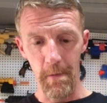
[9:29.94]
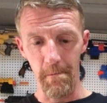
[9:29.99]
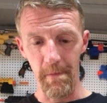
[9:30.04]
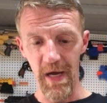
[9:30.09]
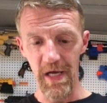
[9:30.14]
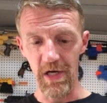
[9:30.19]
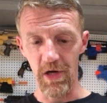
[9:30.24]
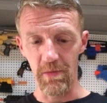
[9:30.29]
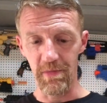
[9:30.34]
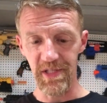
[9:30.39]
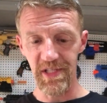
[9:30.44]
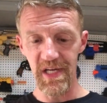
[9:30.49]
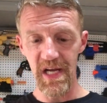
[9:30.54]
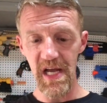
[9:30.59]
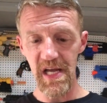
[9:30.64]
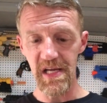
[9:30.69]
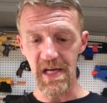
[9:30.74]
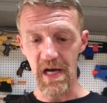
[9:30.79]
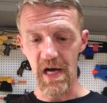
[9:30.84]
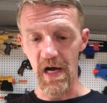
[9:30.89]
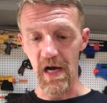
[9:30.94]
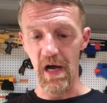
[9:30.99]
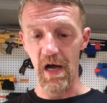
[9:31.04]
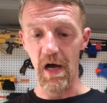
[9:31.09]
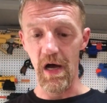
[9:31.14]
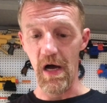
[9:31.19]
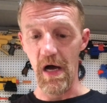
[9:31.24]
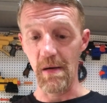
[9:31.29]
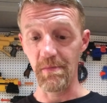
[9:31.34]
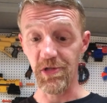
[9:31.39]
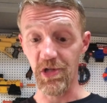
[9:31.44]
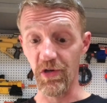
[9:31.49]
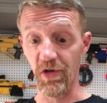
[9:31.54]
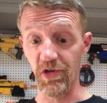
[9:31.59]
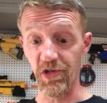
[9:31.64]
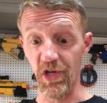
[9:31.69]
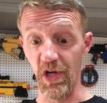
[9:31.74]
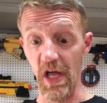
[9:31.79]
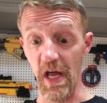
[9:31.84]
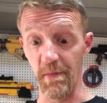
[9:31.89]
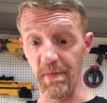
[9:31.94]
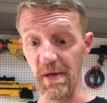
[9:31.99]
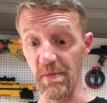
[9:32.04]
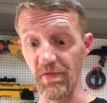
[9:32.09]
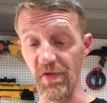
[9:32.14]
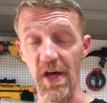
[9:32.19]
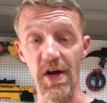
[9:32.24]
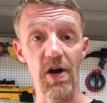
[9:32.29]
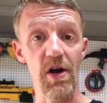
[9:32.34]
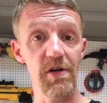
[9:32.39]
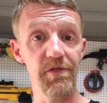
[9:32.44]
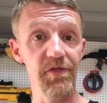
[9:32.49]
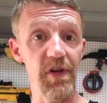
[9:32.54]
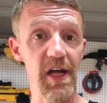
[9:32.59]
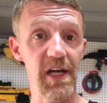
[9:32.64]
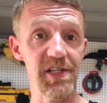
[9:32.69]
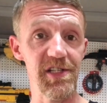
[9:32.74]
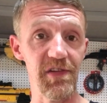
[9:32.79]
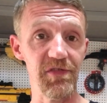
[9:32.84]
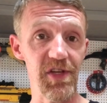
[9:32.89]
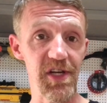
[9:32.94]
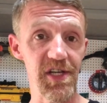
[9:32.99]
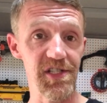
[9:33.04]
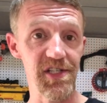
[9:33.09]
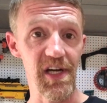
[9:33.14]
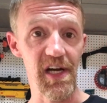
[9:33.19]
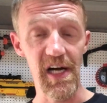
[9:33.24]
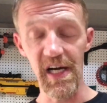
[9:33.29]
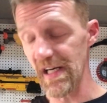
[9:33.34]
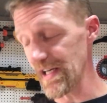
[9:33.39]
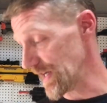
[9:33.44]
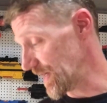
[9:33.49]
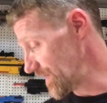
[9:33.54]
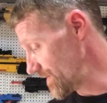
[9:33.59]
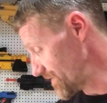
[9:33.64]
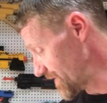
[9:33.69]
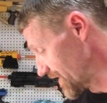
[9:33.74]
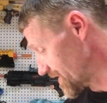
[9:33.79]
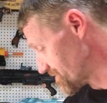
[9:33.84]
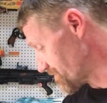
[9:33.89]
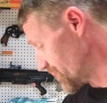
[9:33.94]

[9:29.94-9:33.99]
Make no mistake, uh, I'm sure there's a lot of people that are fans of the design and think